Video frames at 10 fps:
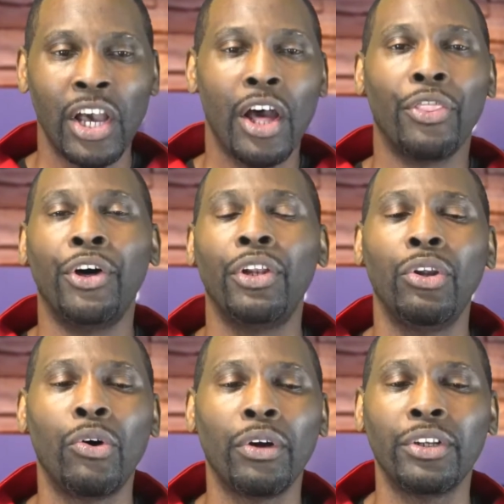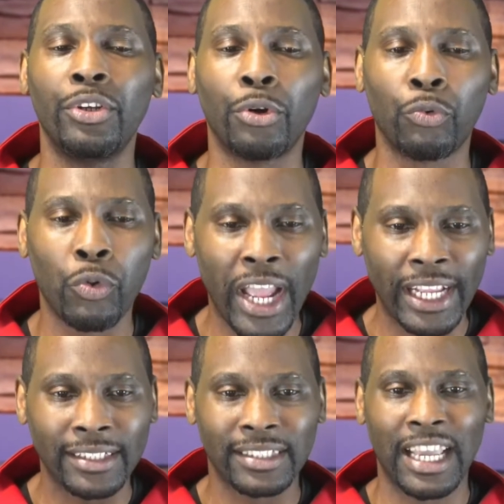The Lord
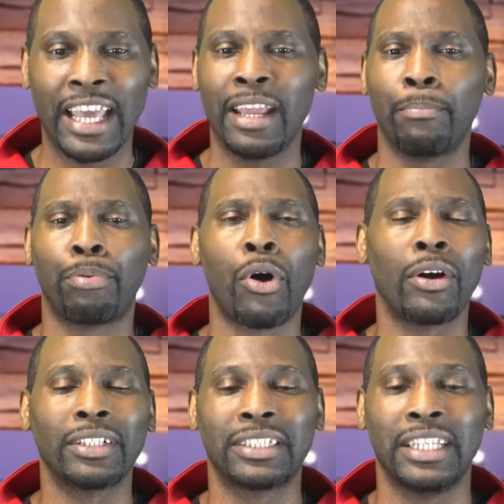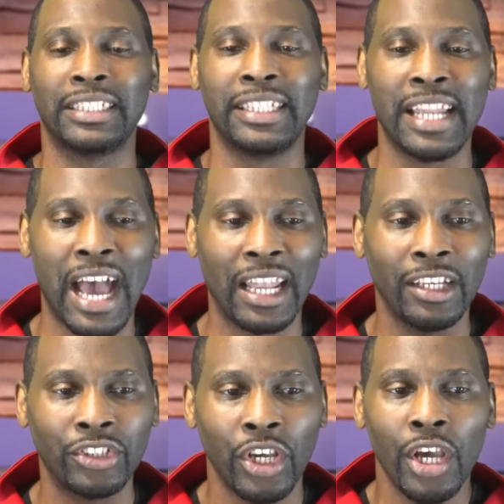directs and imparts his
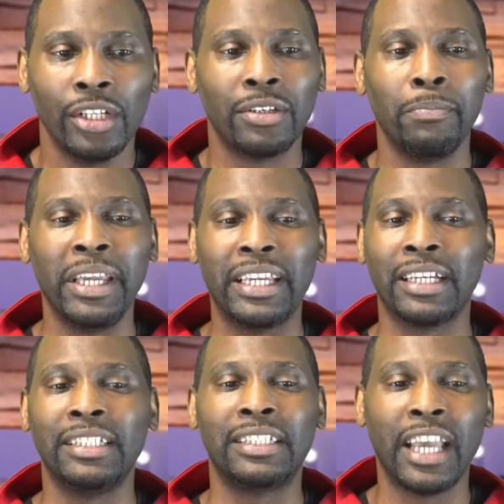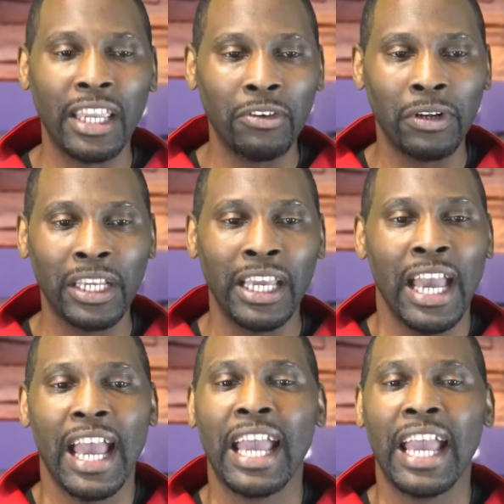knowledge to me continually.